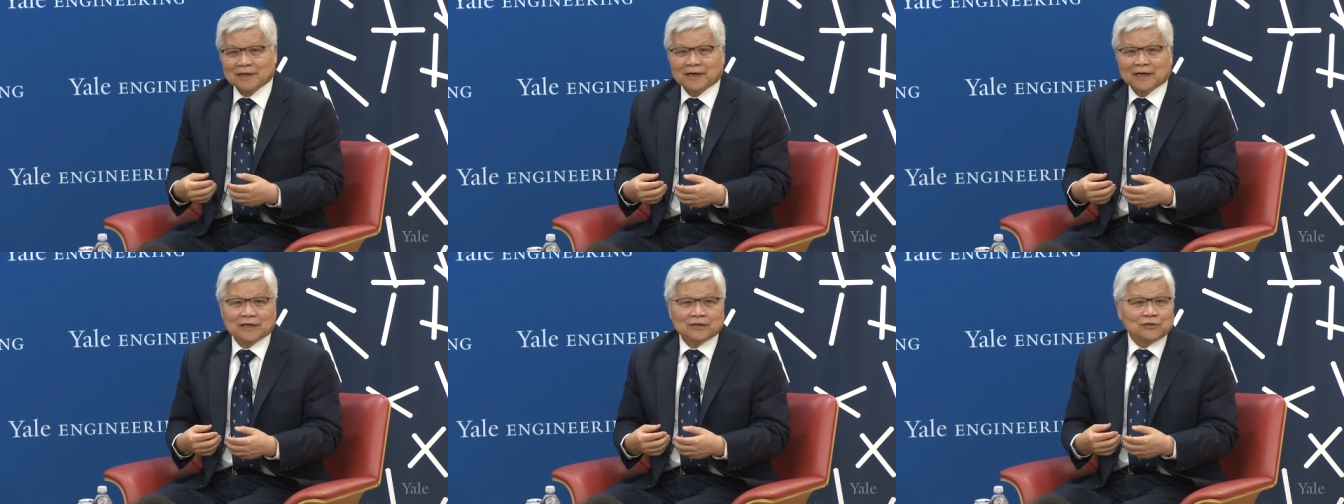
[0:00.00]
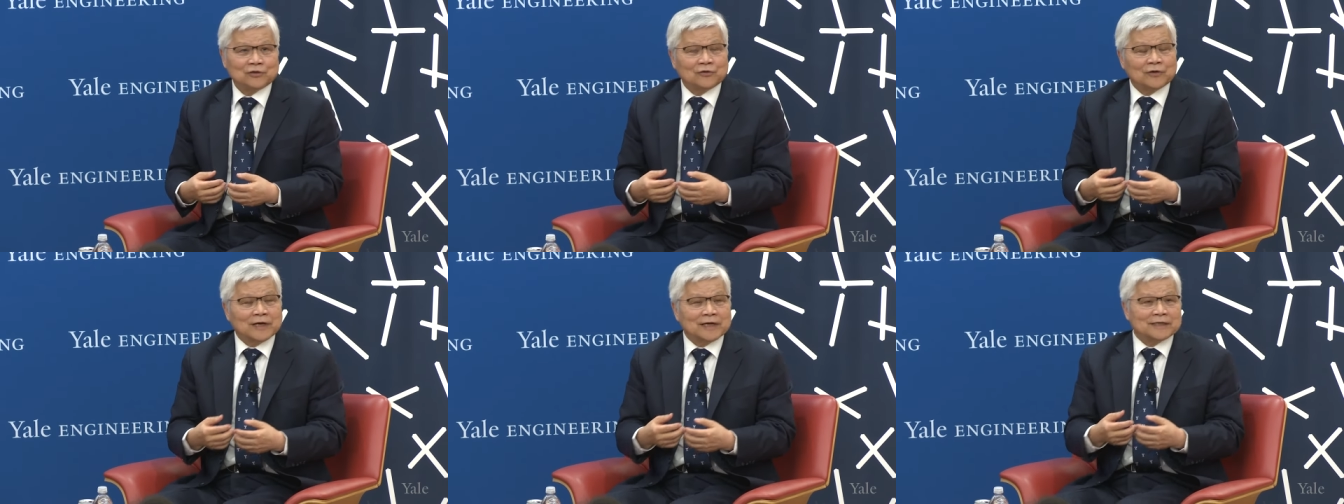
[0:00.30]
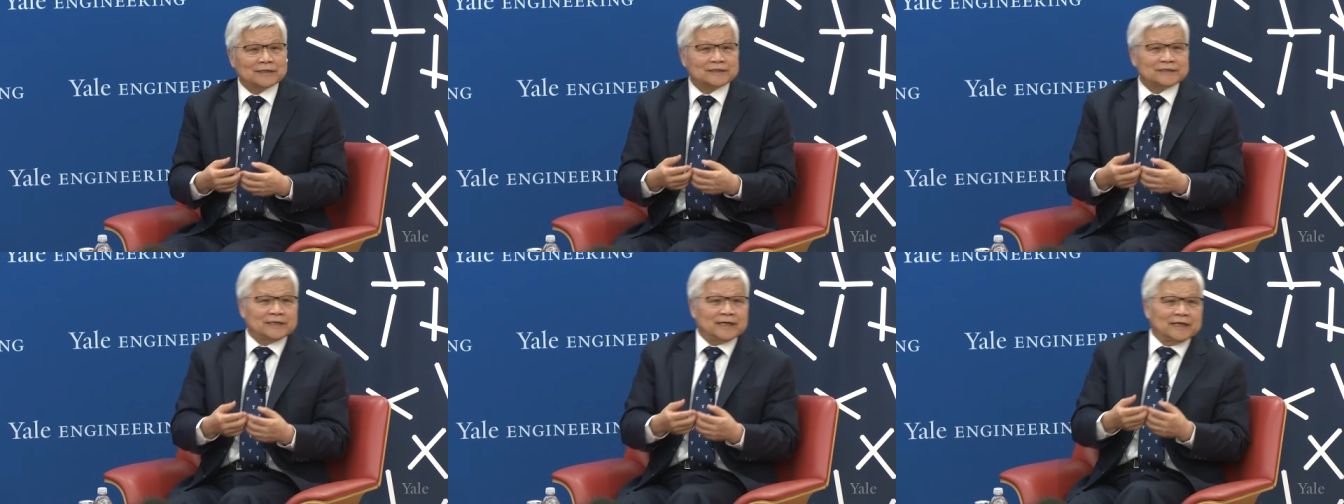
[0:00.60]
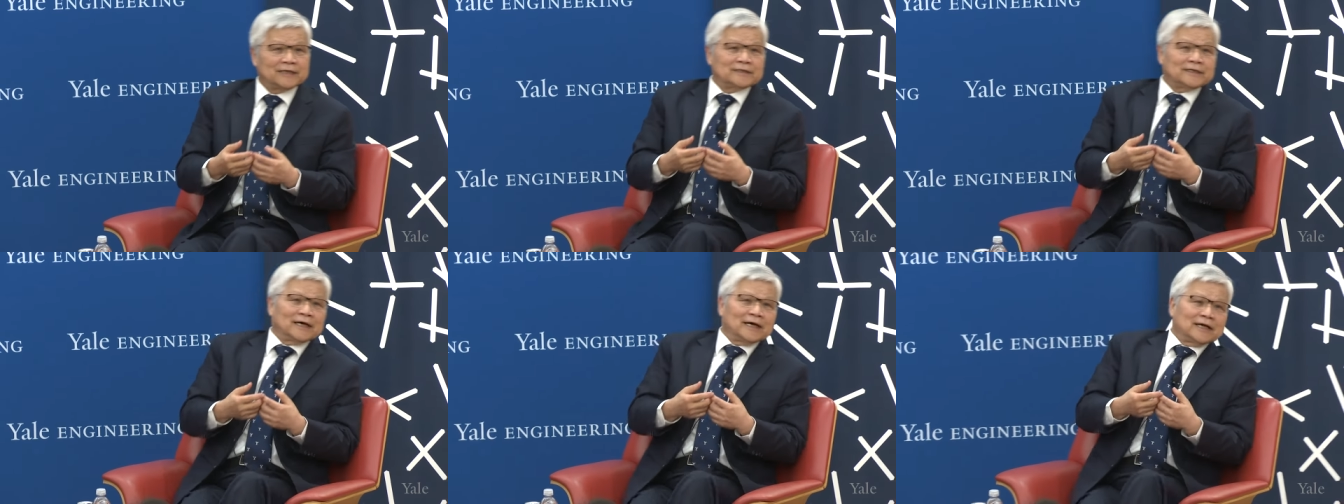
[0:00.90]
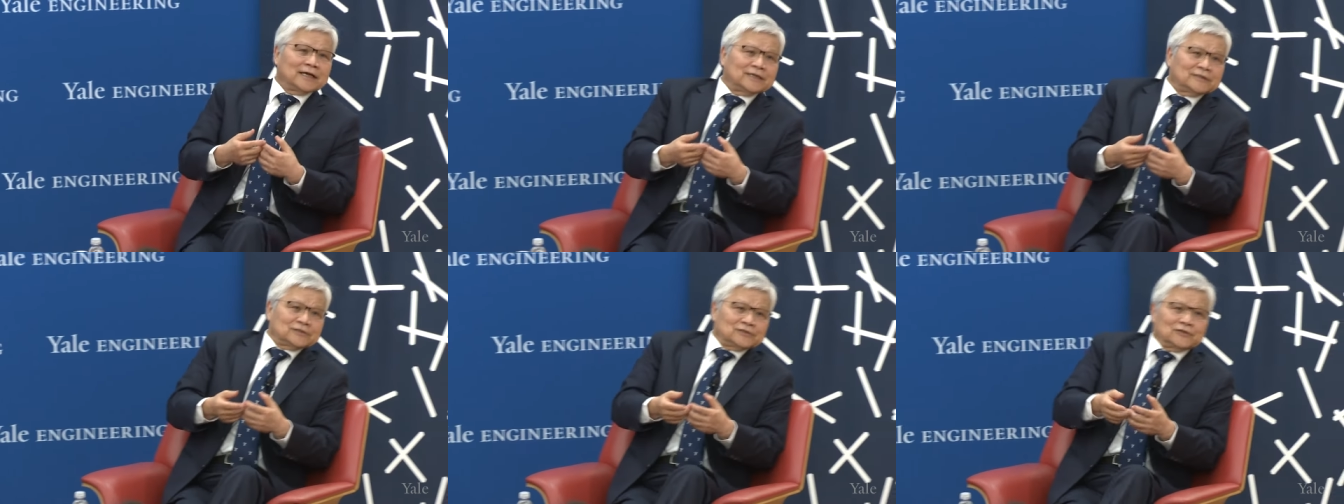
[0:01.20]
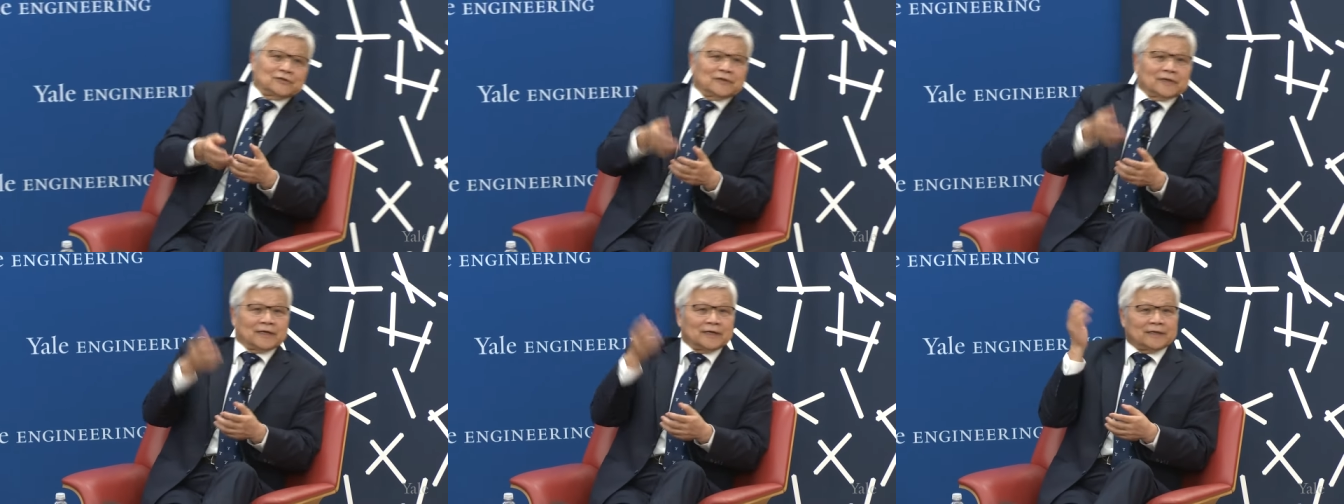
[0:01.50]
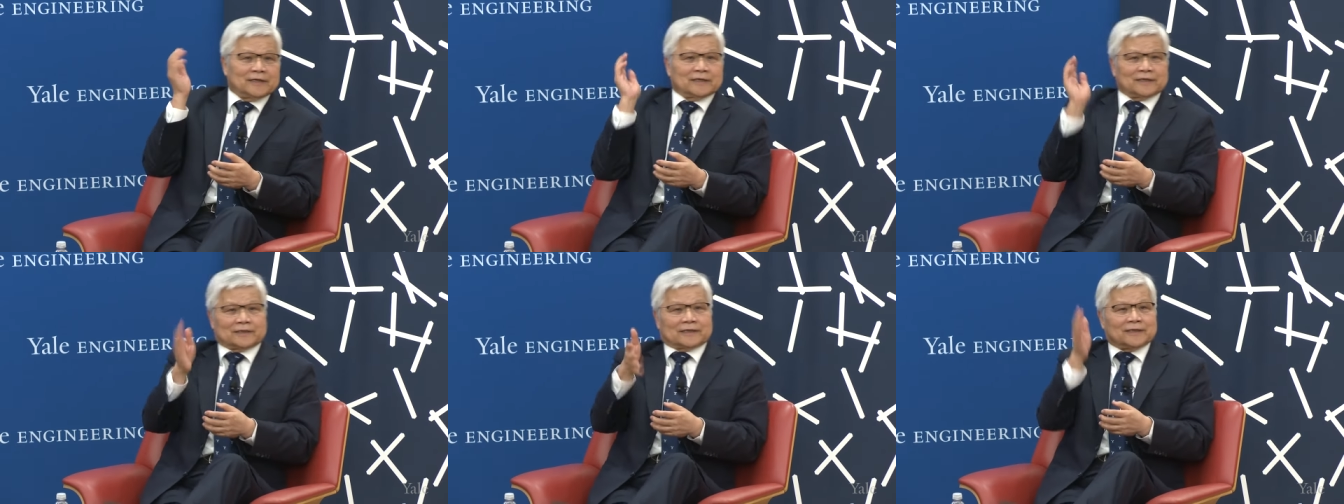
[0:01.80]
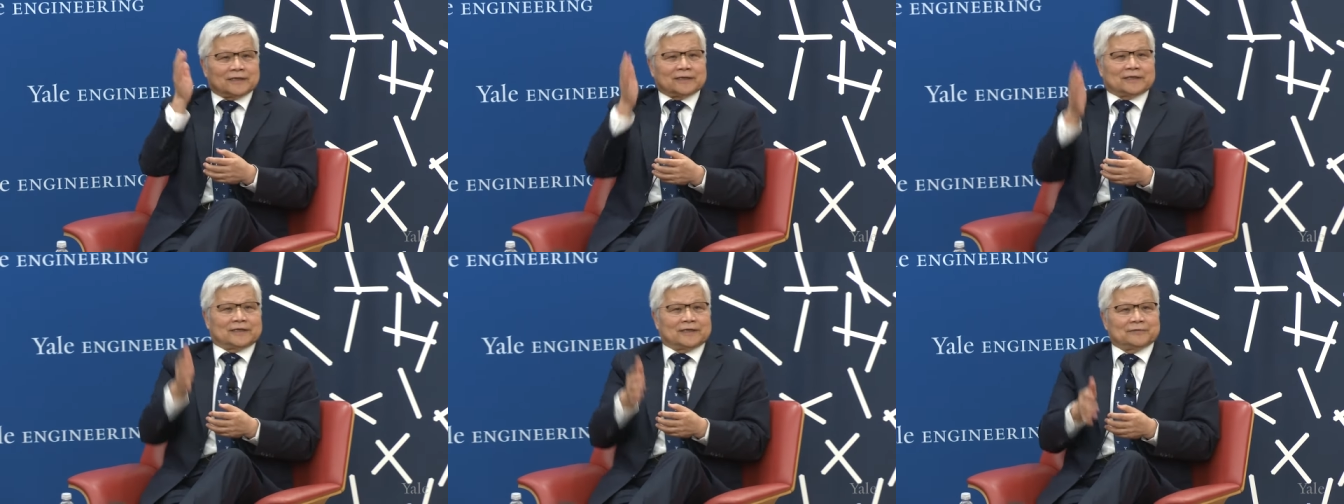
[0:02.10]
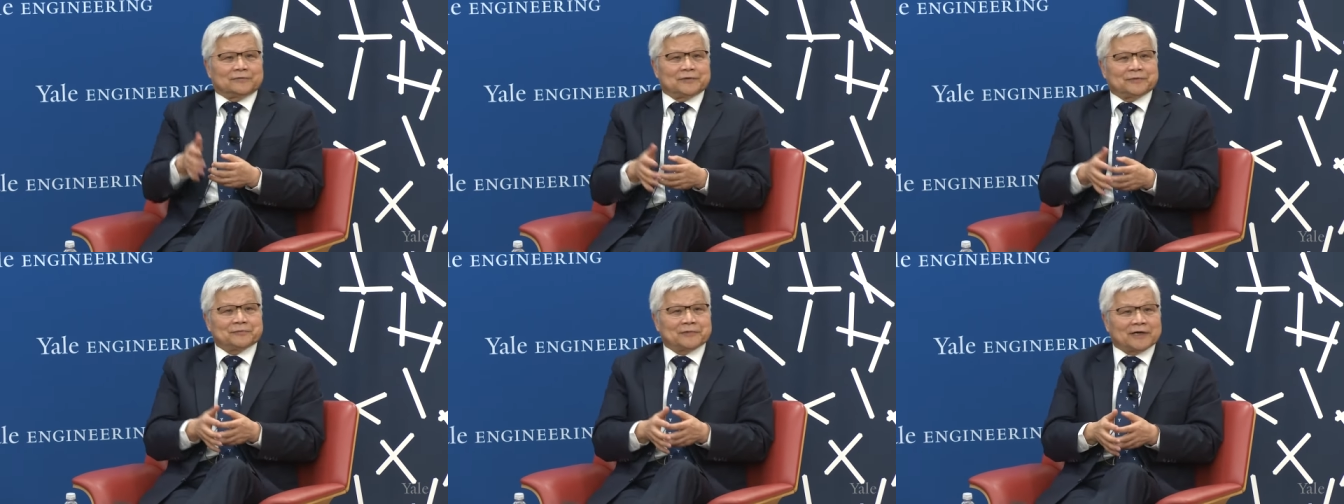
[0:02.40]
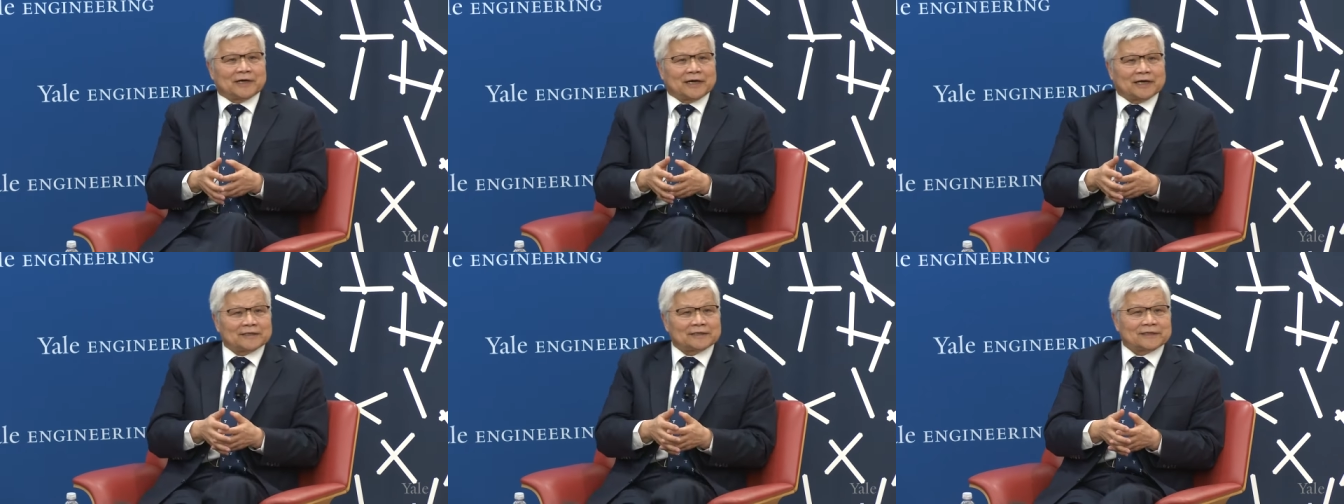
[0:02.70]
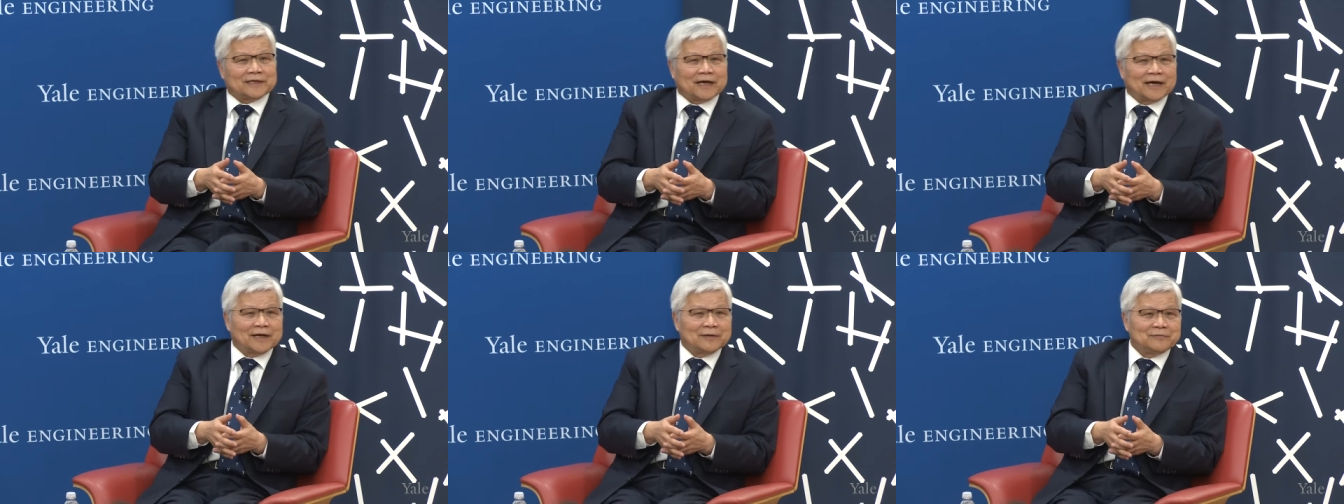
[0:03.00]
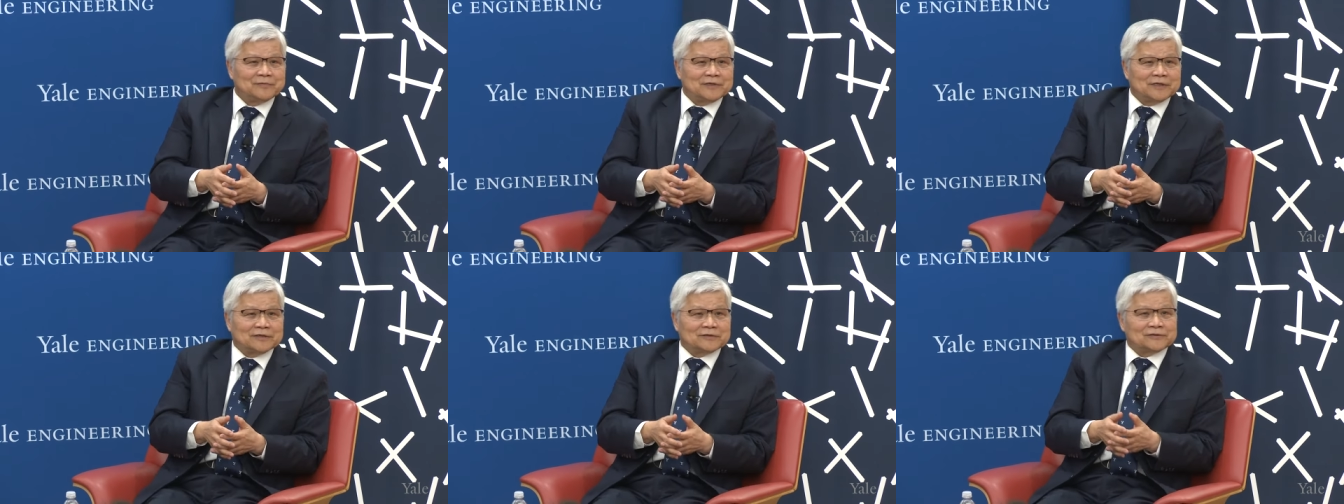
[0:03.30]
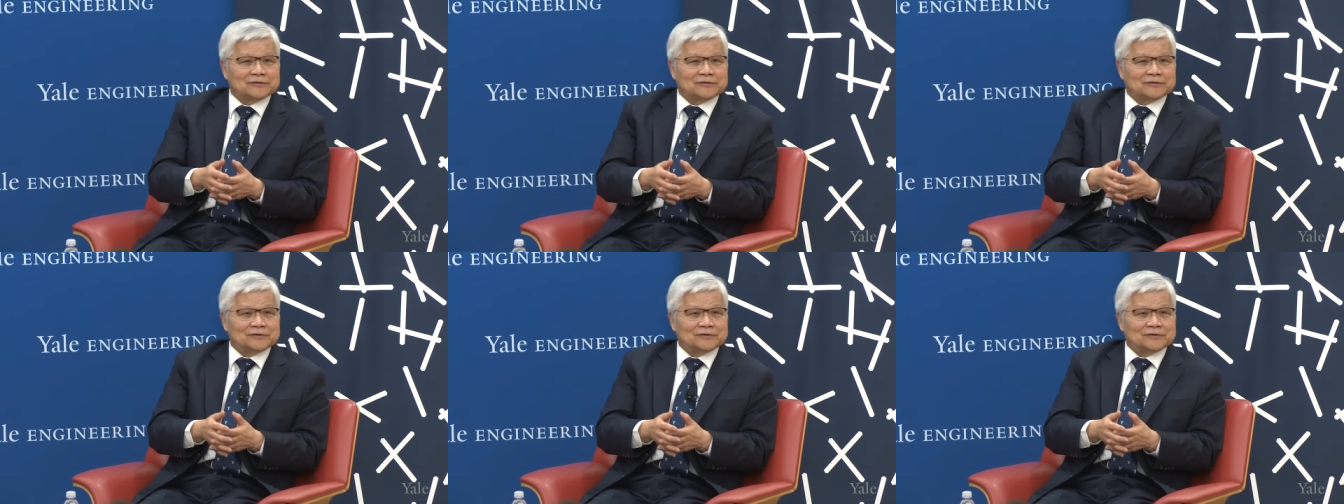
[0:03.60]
I don't understand that, so I uh, give him a hard time.